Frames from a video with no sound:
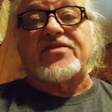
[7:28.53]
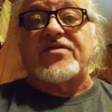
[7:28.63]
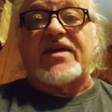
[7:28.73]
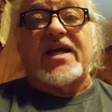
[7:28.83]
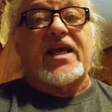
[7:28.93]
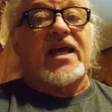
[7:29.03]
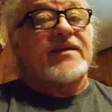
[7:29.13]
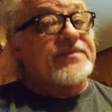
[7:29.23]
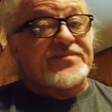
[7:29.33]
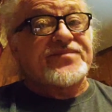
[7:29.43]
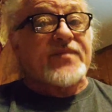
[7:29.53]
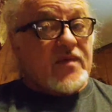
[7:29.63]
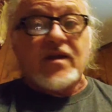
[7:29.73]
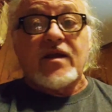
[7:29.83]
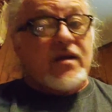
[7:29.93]
around here.
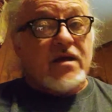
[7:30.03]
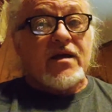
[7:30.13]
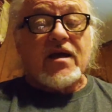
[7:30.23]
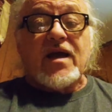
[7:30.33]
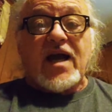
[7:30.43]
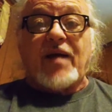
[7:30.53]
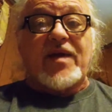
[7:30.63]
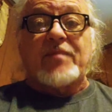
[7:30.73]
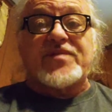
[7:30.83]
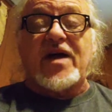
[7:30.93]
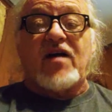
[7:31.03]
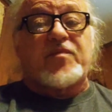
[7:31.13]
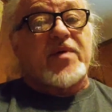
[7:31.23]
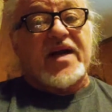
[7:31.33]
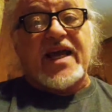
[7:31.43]
I mean, I'm
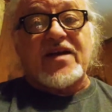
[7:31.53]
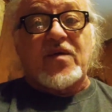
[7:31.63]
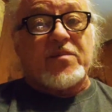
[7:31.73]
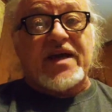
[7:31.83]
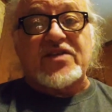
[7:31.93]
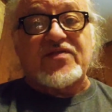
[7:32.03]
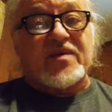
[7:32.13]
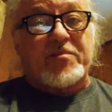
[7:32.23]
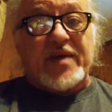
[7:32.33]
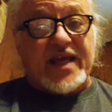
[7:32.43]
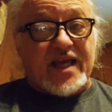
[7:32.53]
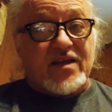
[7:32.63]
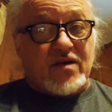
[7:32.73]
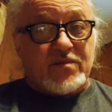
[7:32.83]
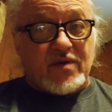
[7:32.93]
tough, but I ain't no match for a bear. You
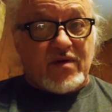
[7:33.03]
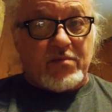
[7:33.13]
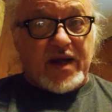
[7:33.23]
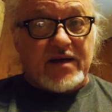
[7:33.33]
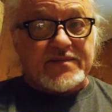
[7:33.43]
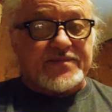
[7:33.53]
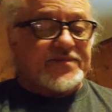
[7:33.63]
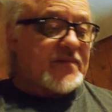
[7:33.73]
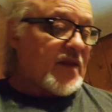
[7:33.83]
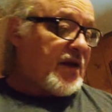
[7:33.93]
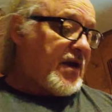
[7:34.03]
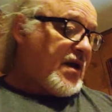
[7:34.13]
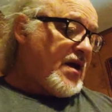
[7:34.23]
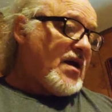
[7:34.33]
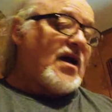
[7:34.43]
know what I'm talking about?
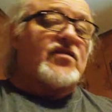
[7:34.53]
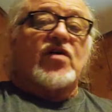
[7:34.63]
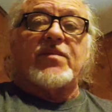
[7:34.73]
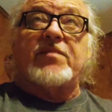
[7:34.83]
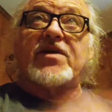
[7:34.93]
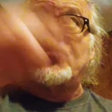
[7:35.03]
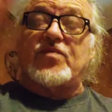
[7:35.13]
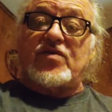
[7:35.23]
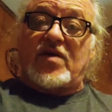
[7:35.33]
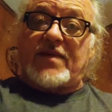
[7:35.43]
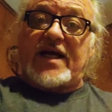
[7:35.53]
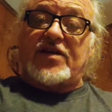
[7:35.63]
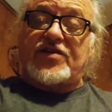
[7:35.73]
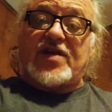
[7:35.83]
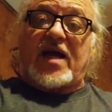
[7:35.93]
I told my miss, when you come out of
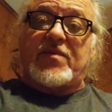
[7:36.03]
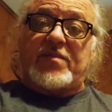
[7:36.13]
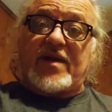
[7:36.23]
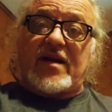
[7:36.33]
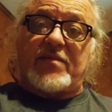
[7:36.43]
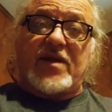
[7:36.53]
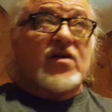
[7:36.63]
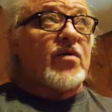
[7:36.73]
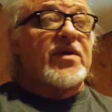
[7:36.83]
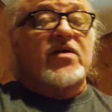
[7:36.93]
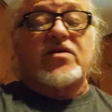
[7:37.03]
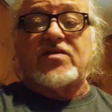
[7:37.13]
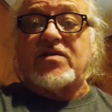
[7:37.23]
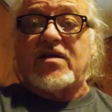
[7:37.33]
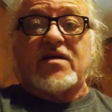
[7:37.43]
the shop, you better let me know,
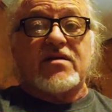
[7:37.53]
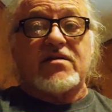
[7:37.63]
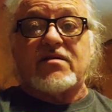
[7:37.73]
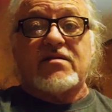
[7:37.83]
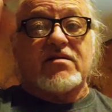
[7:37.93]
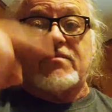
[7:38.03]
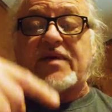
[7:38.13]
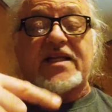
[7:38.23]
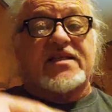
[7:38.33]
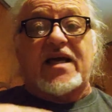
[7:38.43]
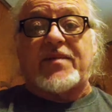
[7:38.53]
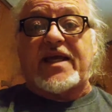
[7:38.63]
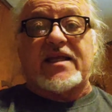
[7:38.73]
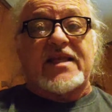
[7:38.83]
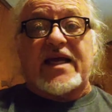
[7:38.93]
because by the time I
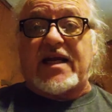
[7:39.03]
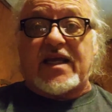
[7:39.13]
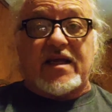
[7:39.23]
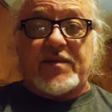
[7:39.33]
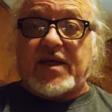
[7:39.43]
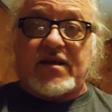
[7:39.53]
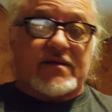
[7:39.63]
get down here, I mean...